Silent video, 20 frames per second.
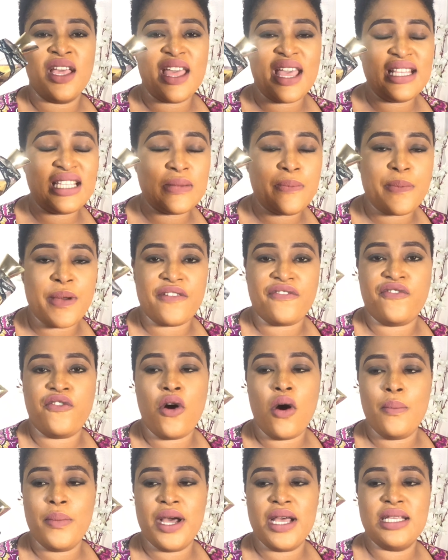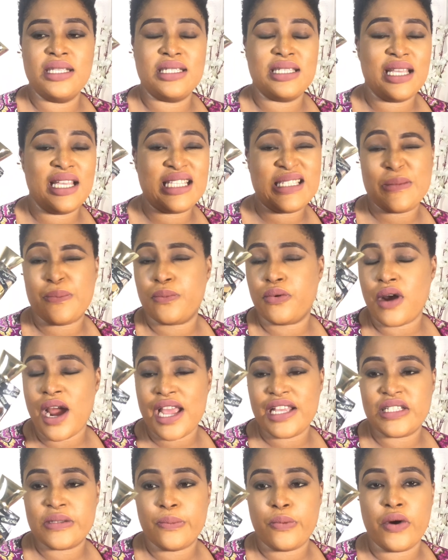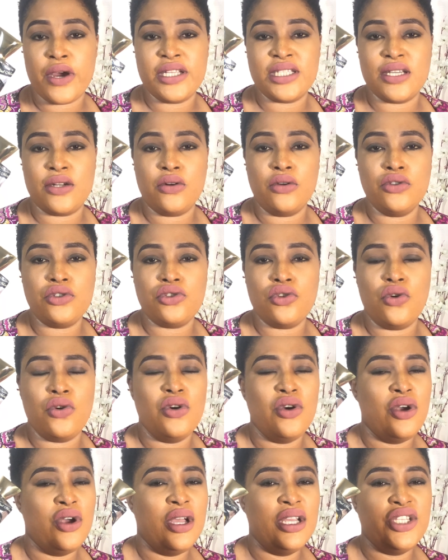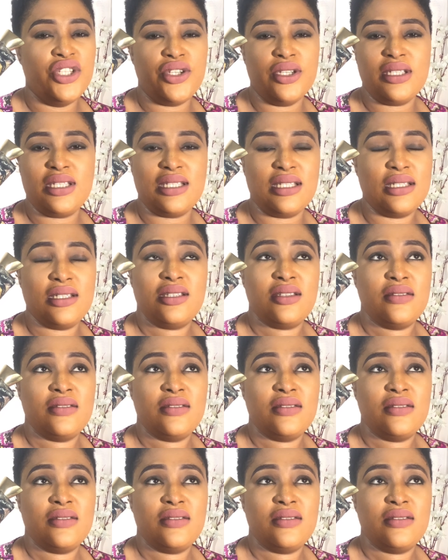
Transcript: its performance, its price point, and also just